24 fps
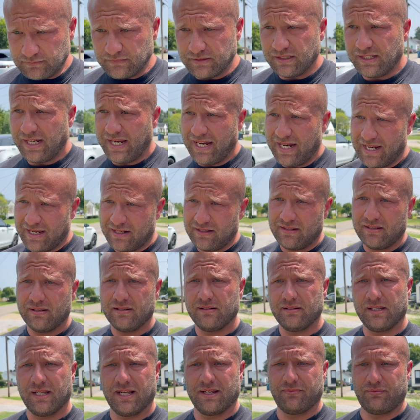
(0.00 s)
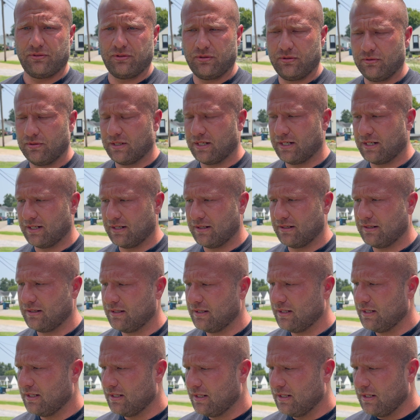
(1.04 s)
And if you
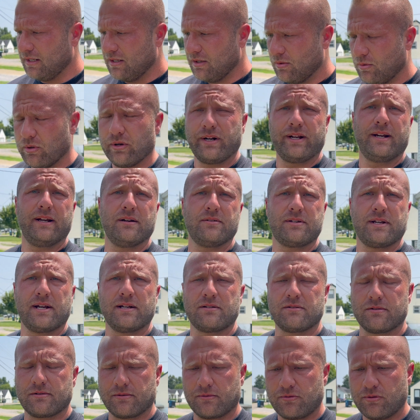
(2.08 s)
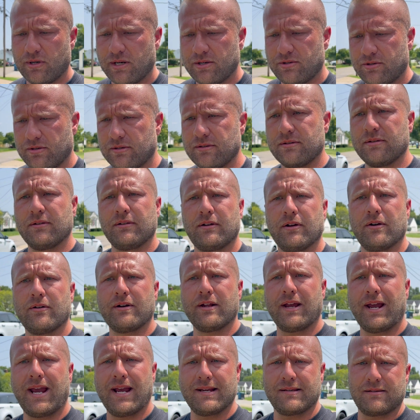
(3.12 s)
want to hear us answer some questions, go
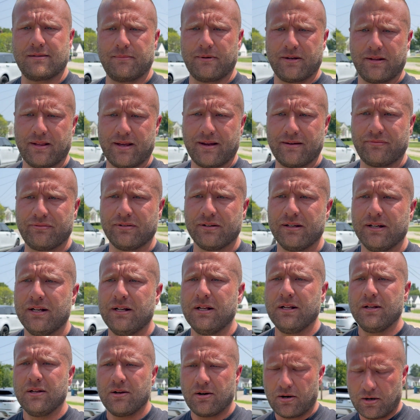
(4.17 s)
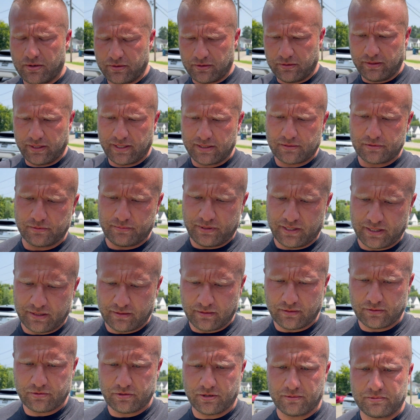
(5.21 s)
to Ask the BellLife. All the links will be in the
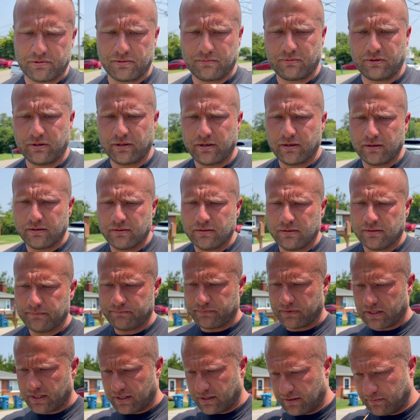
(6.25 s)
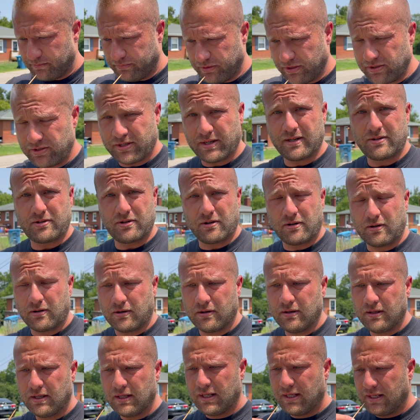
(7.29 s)
description below. Appreciate you all.
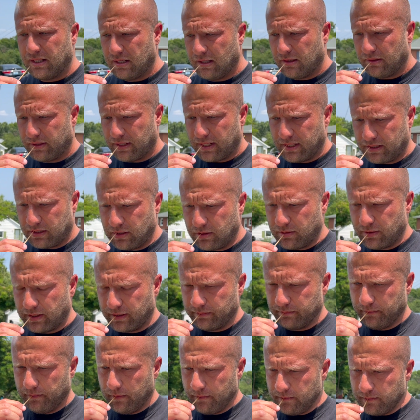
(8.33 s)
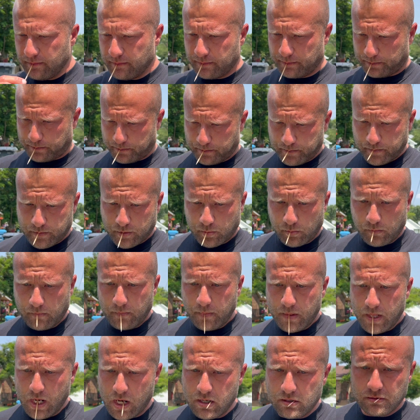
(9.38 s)
Thank you, and
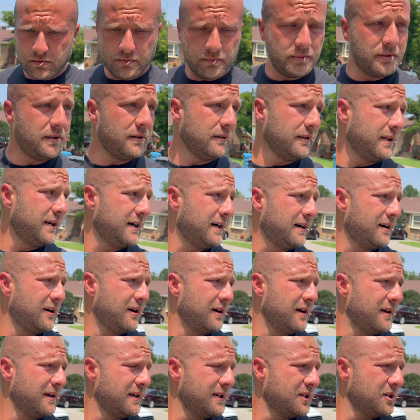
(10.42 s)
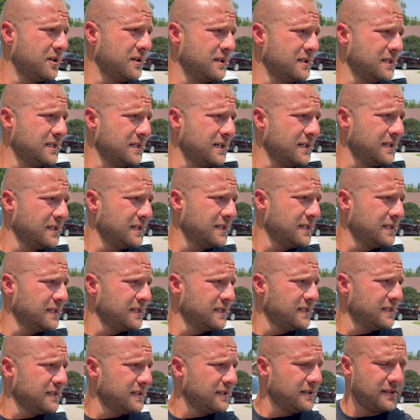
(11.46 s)
we'll
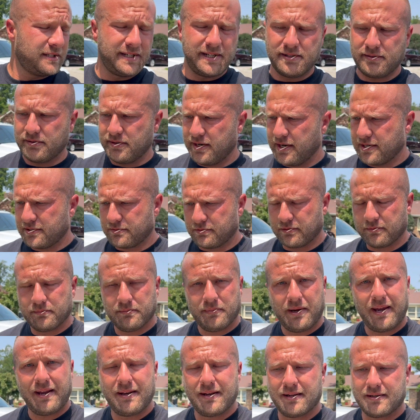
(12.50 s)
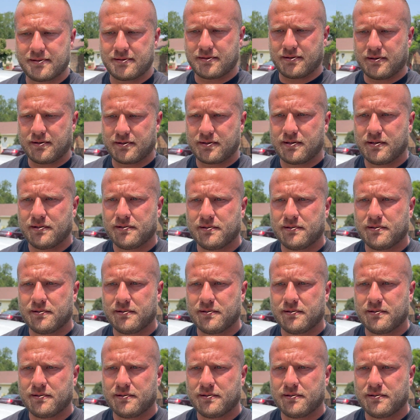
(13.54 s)
see you on the next one. Man, that sucks.